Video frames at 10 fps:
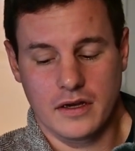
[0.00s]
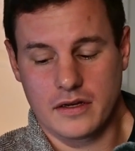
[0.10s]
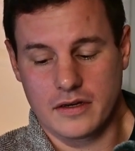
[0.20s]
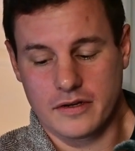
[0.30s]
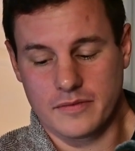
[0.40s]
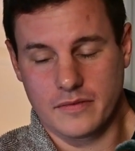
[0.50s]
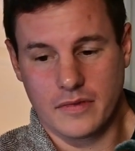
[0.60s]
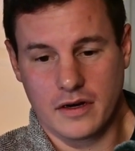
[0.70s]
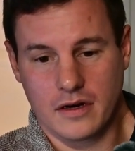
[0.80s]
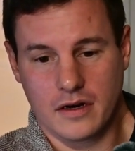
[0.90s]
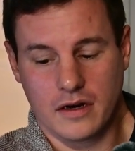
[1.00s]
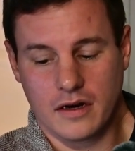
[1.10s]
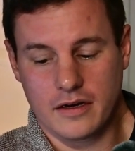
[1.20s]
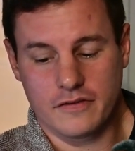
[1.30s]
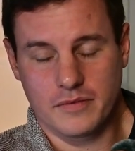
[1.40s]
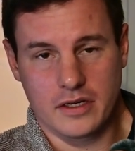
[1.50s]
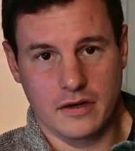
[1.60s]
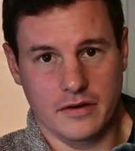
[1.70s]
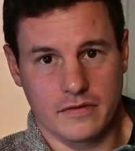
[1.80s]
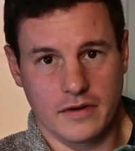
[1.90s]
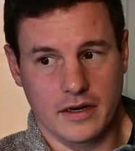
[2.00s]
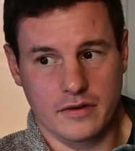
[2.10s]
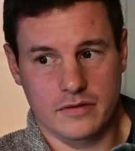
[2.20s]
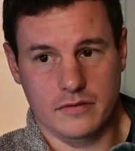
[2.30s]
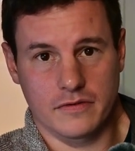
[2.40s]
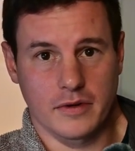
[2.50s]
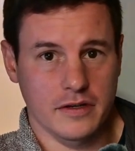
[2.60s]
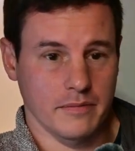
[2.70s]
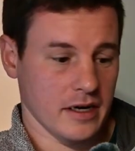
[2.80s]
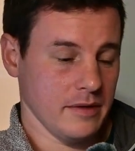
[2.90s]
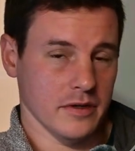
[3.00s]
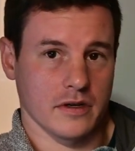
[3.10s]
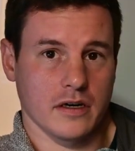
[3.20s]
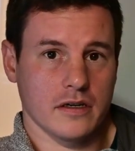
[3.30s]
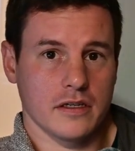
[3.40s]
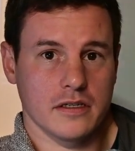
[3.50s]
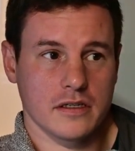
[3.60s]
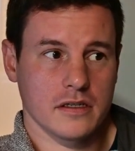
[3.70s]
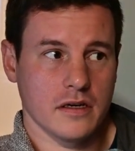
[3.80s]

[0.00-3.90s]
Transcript: I've been going around with my little baby on a harness